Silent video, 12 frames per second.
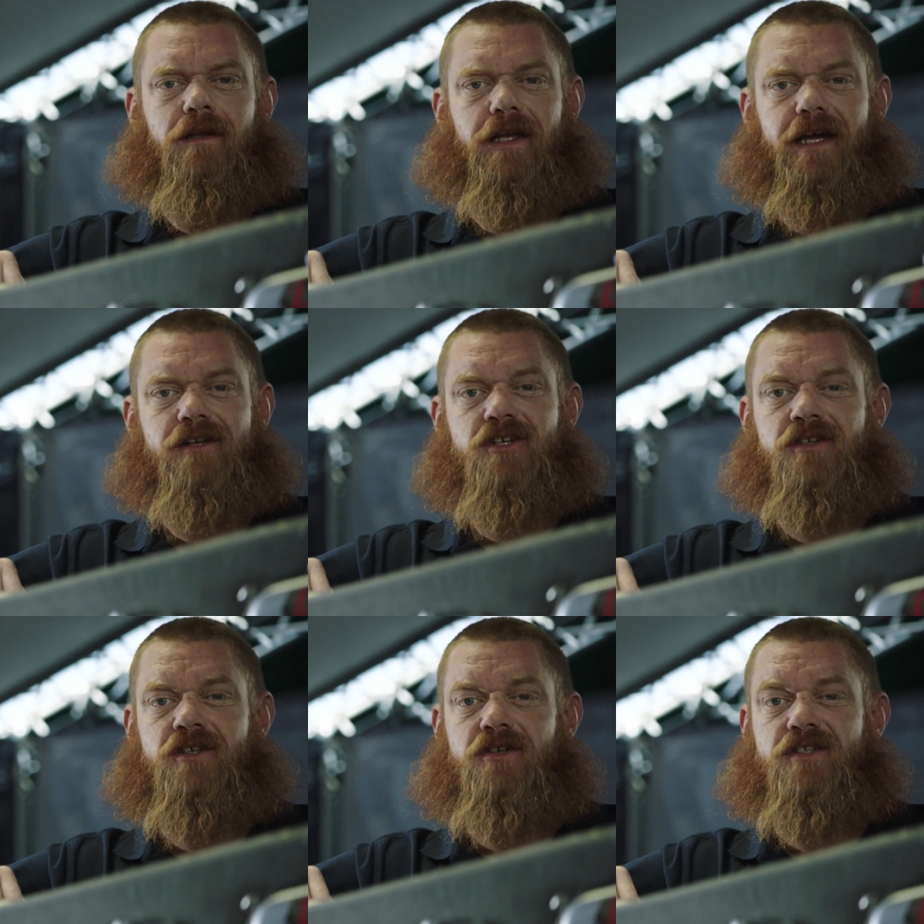The
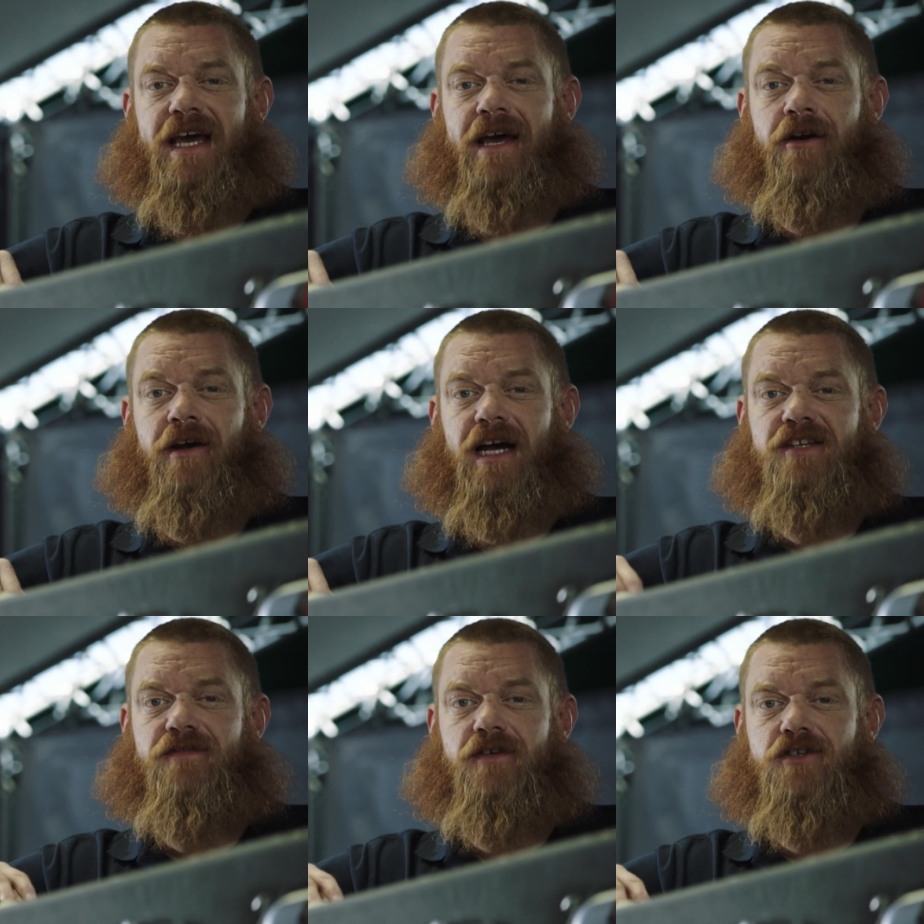engines are
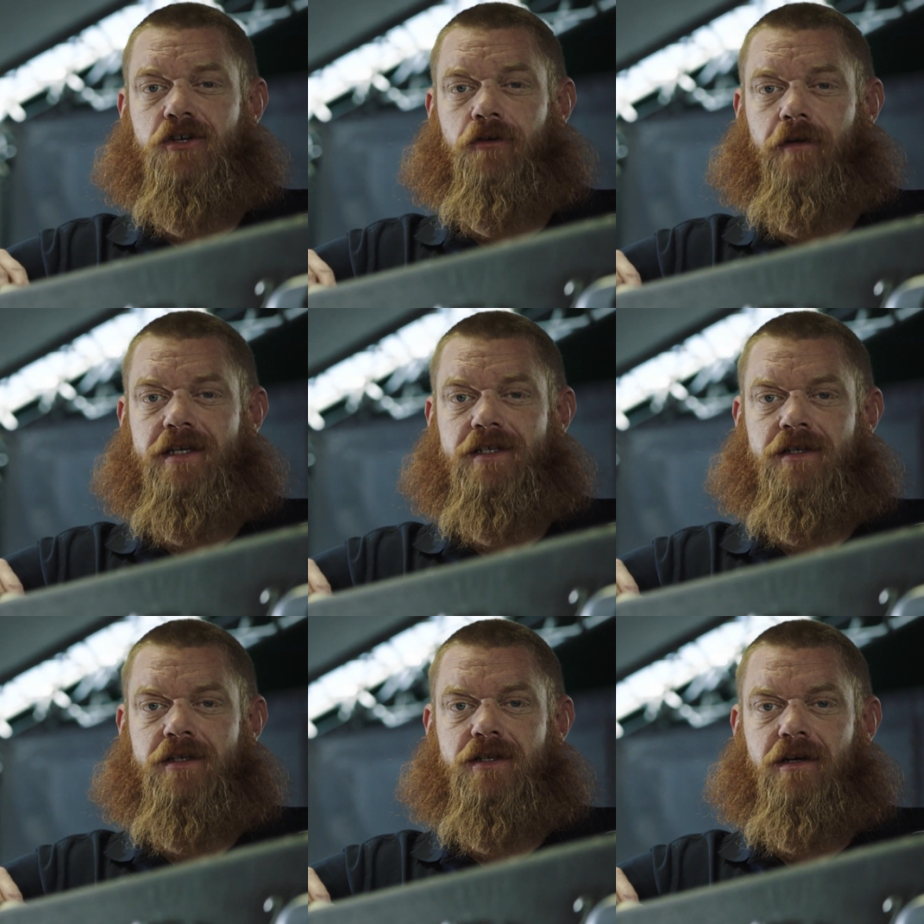standardized for two
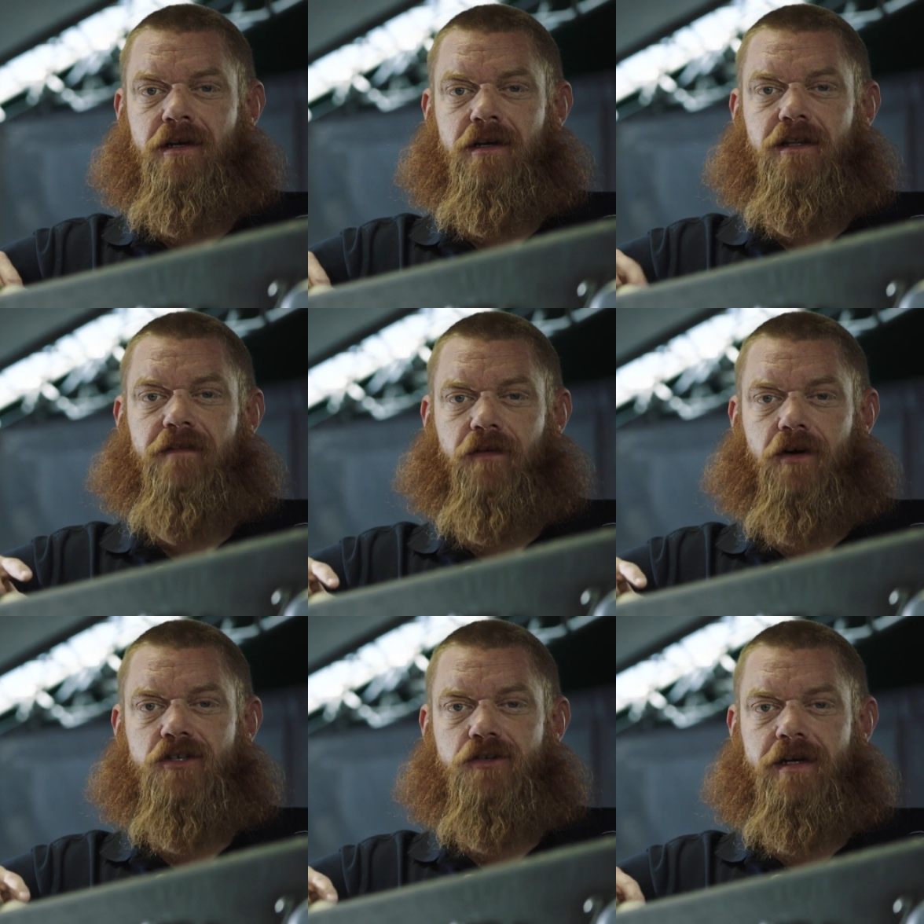reasons. The
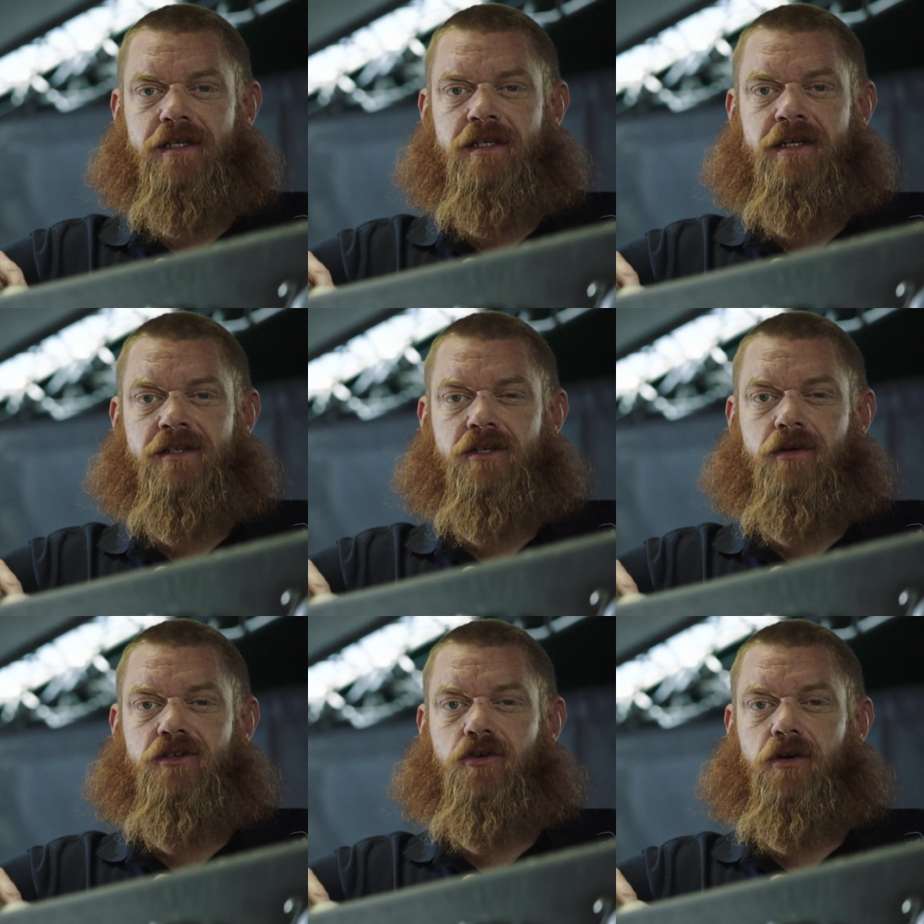first reason is
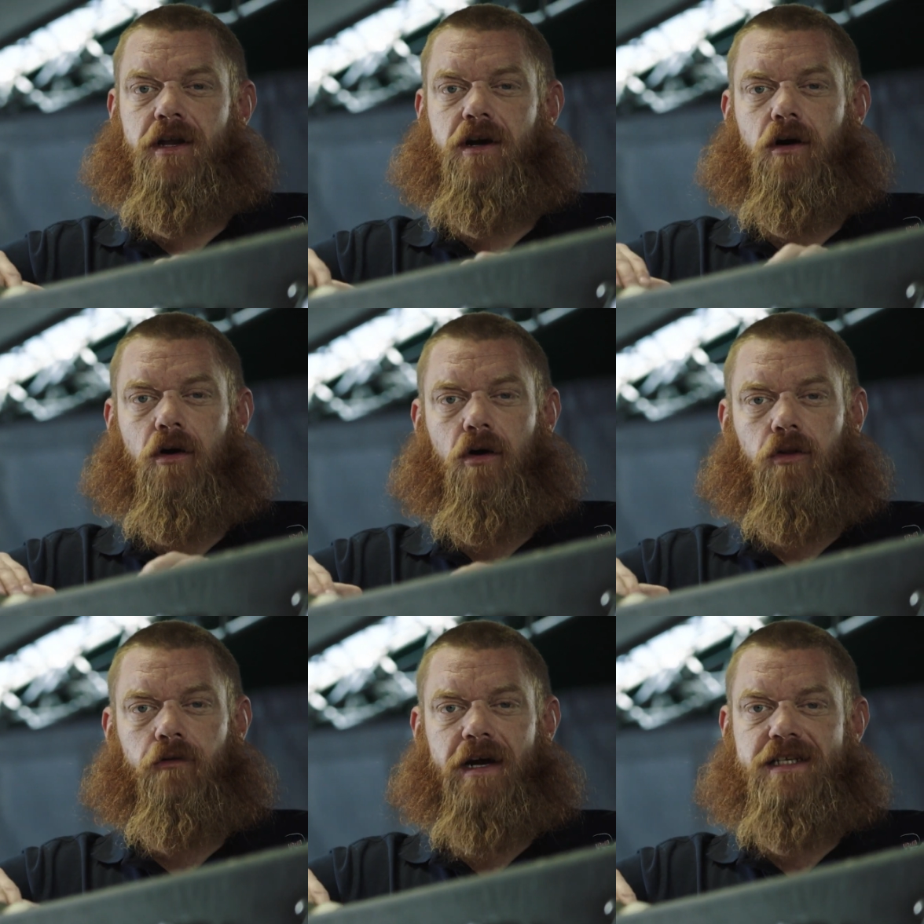to ensure that
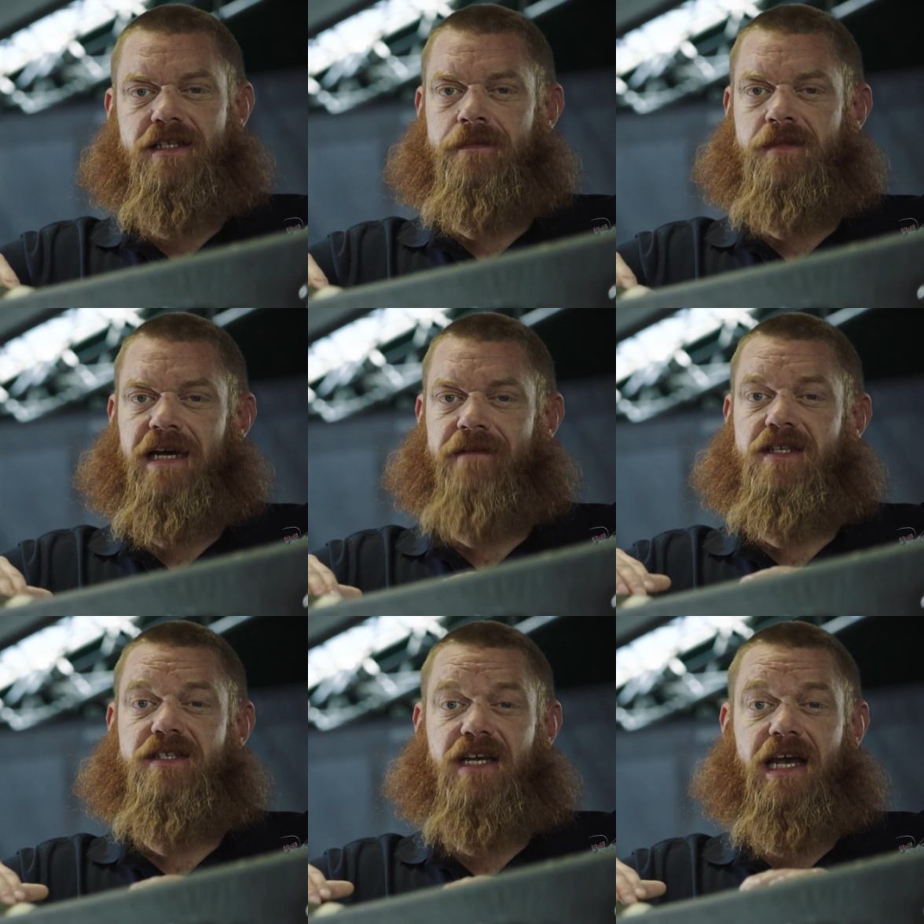all the race teams
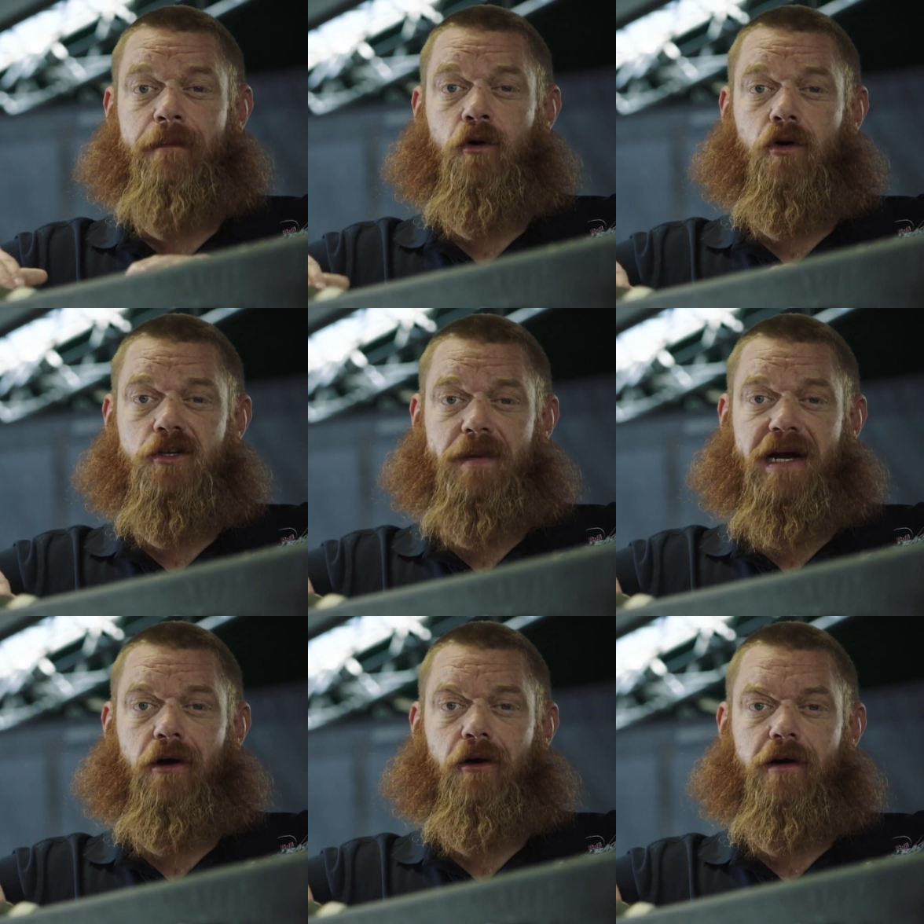have the same
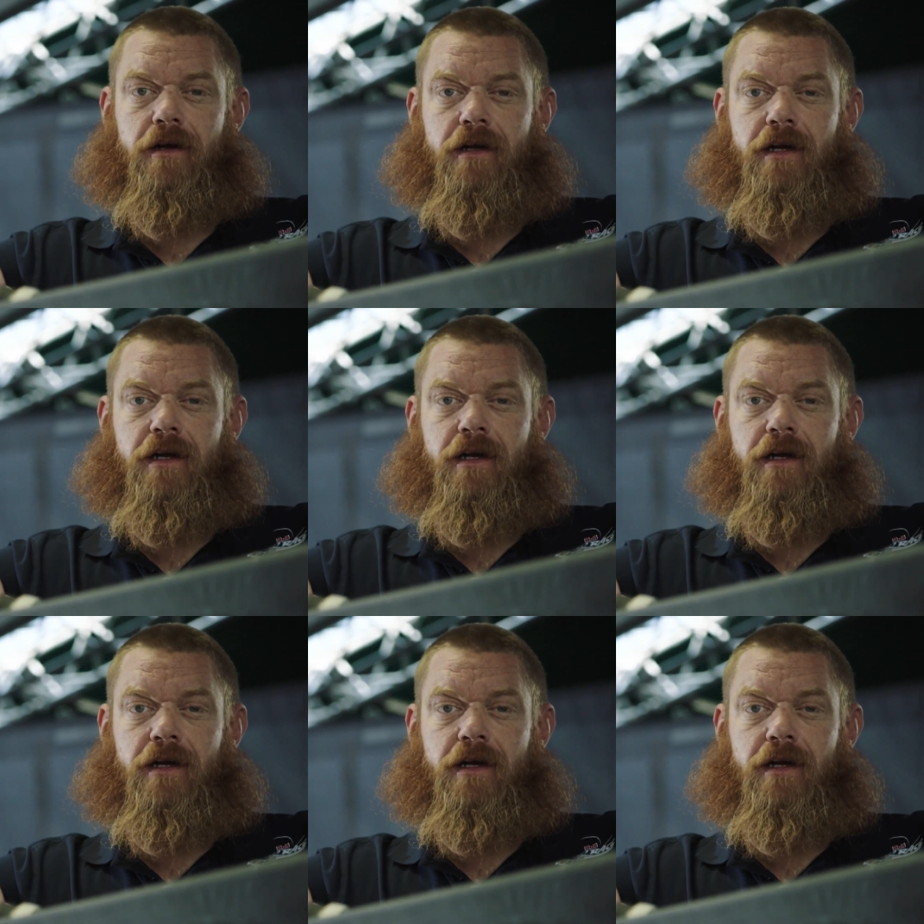horsepower.